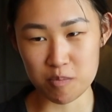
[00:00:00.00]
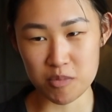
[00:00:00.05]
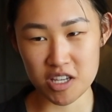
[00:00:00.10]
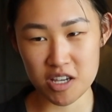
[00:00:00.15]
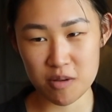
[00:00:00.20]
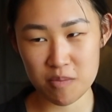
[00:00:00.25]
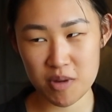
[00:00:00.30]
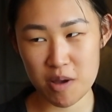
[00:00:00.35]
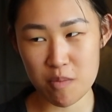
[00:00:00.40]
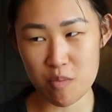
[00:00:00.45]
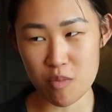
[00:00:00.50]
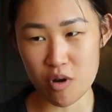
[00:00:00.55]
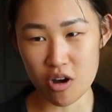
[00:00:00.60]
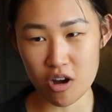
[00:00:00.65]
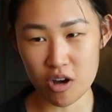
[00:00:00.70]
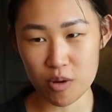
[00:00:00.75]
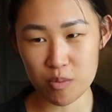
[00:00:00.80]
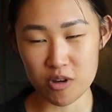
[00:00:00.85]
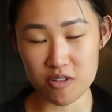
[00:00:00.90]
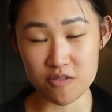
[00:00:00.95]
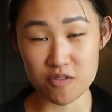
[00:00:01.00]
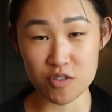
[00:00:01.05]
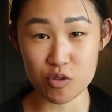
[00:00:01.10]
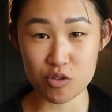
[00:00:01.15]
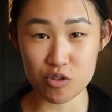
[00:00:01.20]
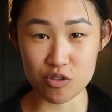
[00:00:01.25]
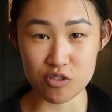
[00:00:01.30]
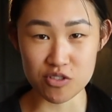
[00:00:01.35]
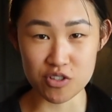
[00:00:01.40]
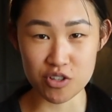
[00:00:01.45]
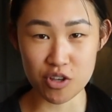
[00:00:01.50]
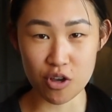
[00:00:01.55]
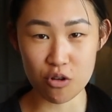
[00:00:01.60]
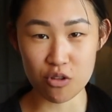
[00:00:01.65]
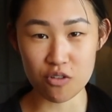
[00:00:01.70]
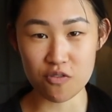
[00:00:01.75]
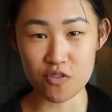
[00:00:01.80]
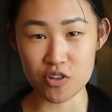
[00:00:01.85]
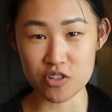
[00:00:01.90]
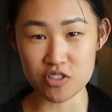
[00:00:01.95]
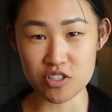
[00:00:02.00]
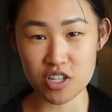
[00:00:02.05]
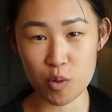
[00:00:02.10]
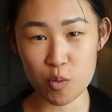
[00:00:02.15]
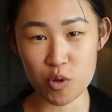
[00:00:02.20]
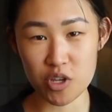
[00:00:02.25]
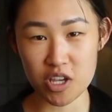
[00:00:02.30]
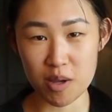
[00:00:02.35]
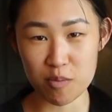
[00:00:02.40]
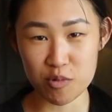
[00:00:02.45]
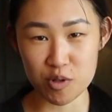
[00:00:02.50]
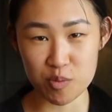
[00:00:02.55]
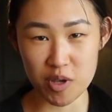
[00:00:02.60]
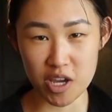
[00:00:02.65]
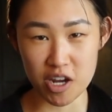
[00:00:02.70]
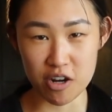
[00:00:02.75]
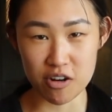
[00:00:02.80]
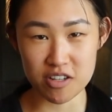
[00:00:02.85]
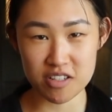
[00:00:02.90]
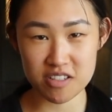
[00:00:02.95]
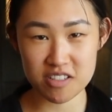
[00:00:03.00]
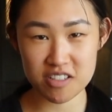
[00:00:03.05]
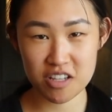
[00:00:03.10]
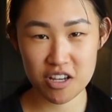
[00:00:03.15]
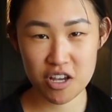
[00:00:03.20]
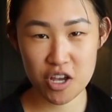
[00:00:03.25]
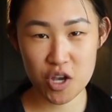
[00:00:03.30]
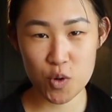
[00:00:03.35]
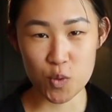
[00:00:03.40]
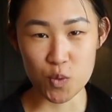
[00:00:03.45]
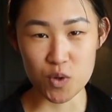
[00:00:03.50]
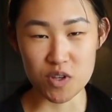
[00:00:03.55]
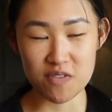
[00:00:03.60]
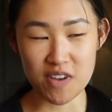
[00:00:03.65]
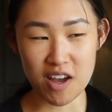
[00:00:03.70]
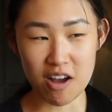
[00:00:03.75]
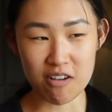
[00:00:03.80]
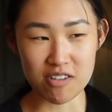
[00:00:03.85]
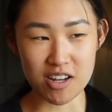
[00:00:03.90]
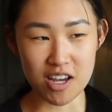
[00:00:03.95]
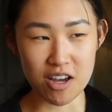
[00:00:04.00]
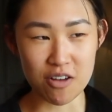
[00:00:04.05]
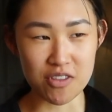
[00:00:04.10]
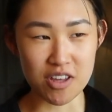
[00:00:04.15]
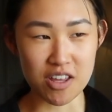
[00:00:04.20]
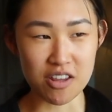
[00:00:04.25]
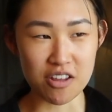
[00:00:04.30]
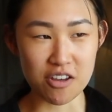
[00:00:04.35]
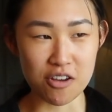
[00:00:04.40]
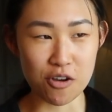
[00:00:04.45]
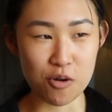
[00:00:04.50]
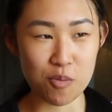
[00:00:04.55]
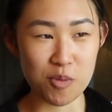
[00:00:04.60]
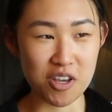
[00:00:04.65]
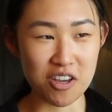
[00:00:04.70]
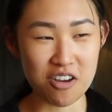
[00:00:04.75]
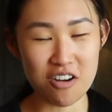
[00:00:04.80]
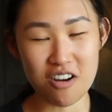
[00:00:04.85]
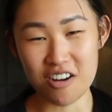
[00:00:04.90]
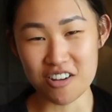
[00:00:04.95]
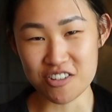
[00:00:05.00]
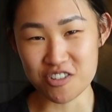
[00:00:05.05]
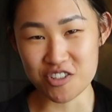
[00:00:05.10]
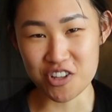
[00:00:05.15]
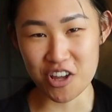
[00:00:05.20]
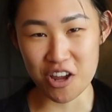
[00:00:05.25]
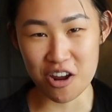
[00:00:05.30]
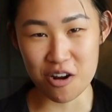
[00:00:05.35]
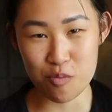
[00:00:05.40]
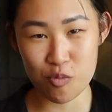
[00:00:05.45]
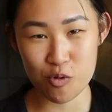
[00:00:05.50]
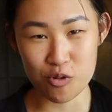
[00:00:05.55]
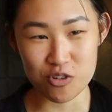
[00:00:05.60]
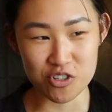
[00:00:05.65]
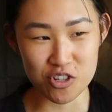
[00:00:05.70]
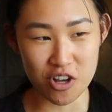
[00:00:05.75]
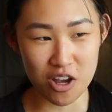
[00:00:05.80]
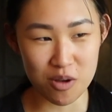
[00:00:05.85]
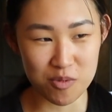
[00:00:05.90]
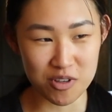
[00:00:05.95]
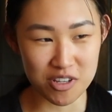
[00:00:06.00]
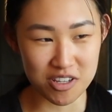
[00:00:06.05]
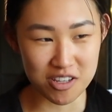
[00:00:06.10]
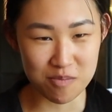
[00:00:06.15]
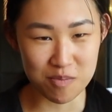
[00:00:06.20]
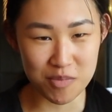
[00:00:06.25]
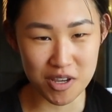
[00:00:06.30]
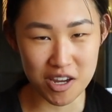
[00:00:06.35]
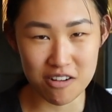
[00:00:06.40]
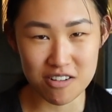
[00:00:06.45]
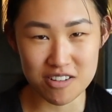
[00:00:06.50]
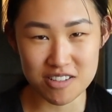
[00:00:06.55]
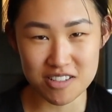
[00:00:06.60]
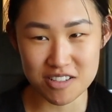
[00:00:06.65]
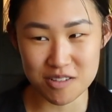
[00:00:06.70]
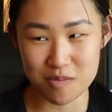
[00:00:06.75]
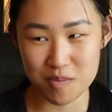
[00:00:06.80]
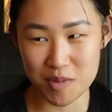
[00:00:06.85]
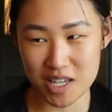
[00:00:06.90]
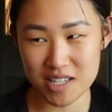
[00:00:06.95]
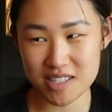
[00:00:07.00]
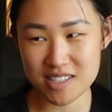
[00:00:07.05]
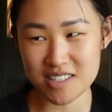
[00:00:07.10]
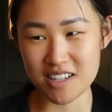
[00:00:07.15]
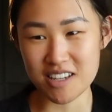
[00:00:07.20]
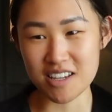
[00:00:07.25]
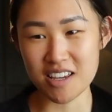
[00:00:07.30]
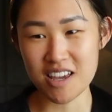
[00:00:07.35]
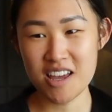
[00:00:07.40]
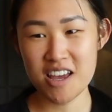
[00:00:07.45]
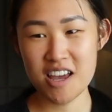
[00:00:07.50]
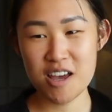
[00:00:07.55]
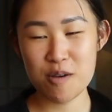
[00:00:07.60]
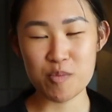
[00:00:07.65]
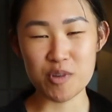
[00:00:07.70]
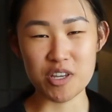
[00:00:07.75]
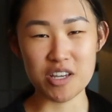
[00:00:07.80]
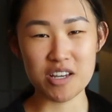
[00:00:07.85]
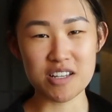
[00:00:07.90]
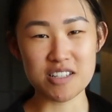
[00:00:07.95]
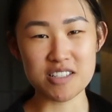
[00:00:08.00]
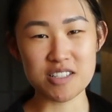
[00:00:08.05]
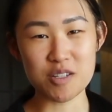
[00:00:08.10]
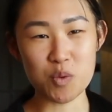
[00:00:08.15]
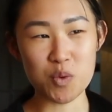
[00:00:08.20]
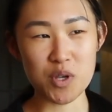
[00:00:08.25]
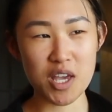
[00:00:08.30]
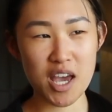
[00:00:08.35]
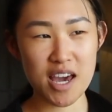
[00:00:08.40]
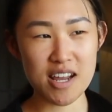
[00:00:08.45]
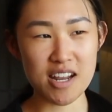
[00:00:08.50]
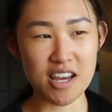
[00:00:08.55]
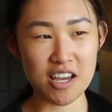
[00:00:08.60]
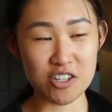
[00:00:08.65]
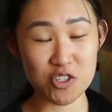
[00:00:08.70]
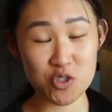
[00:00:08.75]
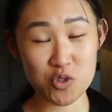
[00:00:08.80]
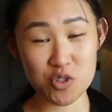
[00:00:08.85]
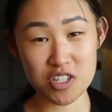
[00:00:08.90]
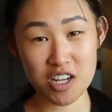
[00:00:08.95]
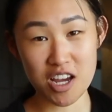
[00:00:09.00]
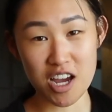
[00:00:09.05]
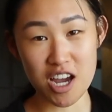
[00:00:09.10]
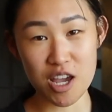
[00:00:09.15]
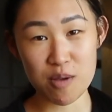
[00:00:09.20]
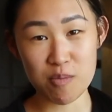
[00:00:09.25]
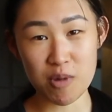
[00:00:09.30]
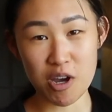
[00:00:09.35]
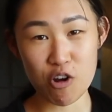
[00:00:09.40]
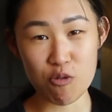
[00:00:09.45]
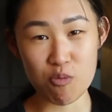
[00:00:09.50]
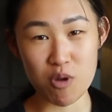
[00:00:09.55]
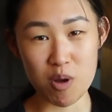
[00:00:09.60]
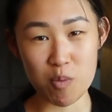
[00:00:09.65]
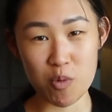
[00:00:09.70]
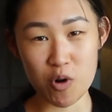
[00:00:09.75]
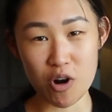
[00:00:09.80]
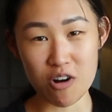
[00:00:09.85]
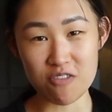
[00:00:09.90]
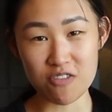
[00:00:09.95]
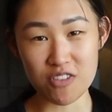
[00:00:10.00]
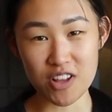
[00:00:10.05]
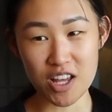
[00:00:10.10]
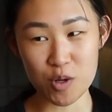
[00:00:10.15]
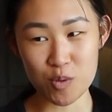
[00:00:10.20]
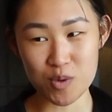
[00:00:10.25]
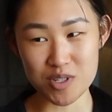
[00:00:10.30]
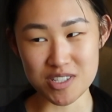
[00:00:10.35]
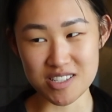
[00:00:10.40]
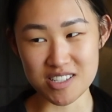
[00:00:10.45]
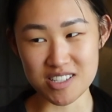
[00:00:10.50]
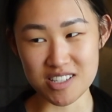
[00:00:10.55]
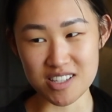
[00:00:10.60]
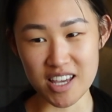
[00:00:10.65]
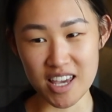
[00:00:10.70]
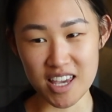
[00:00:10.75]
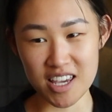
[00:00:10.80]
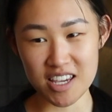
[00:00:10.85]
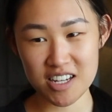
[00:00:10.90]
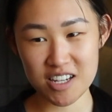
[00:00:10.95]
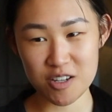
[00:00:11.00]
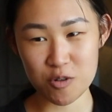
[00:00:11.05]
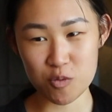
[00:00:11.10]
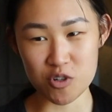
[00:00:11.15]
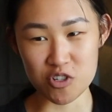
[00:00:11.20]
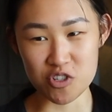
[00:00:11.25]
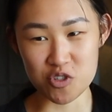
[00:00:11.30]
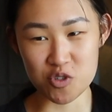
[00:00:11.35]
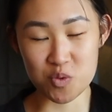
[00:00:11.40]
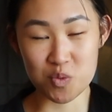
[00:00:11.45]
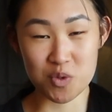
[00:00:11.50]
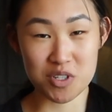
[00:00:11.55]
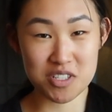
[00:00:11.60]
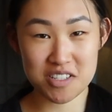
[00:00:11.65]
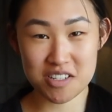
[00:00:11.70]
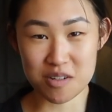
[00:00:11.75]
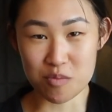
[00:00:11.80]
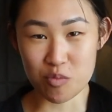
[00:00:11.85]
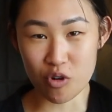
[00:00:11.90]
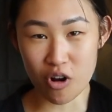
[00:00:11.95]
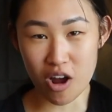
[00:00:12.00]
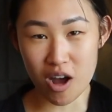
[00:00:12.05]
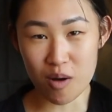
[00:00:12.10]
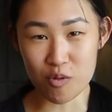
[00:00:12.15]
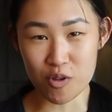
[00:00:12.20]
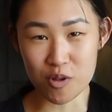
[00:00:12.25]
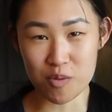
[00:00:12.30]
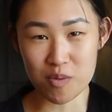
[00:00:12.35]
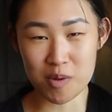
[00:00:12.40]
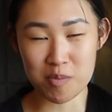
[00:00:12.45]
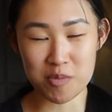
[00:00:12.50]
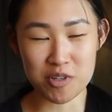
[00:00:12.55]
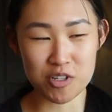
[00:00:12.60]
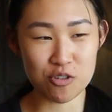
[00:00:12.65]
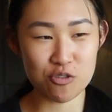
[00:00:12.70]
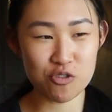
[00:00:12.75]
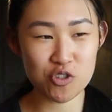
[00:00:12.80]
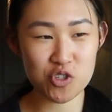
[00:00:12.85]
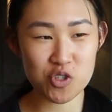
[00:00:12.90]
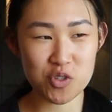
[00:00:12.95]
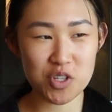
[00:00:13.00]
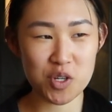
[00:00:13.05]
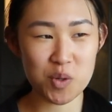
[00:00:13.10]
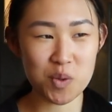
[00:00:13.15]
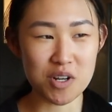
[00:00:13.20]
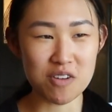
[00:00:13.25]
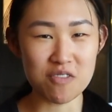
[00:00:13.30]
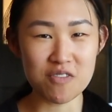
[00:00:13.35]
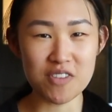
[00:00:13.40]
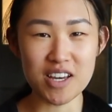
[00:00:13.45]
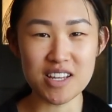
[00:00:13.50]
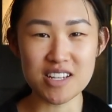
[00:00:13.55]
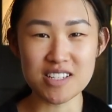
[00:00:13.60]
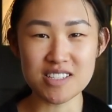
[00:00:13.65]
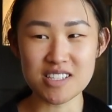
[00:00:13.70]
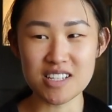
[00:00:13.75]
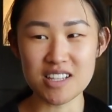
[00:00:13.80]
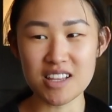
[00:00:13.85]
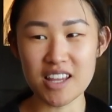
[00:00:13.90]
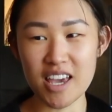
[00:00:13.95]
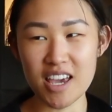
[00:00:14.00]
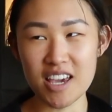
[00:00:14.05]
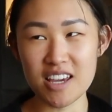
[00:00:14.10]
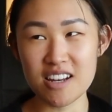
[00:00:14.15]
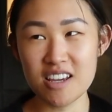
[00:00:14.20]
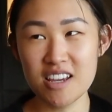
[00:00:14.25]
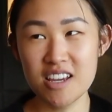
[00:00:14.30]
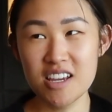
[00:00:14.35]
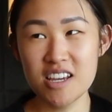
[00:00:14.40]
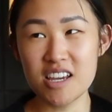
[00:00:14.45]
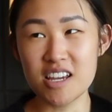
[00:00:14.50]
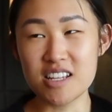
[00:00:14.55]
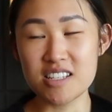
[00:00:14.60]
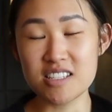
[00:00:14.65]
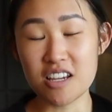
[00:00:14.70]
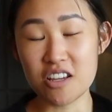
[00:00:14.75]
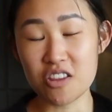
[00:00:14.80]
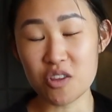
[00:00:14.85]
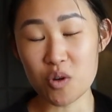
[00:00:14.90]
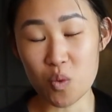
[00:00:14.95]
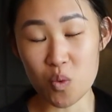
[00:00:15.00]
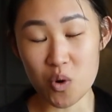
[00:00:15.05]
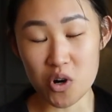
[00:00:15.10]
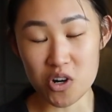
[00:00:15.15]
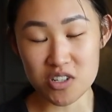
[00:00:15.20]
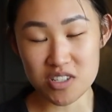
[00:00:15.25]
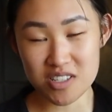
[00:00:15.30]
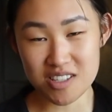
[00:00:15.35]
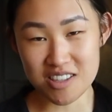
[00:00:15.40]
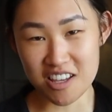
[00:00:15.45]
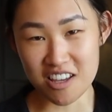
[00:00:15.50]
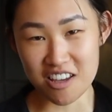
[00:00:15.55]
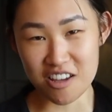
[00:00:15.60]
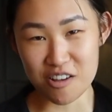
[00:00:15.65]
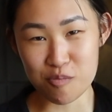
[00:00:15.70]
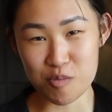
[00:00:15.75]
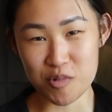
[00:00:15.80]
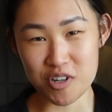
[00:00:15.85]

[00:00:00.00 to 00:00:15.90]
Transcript: me and my mom a few years ago, the first time we came to Paris, we found out that like, oh my gosh, the airport shopping in Paris is amazing because we had extra time. I remember our flight was delayed, which wasn't a problem. I mean, usually when a flight is delayed, it's like the worst thing.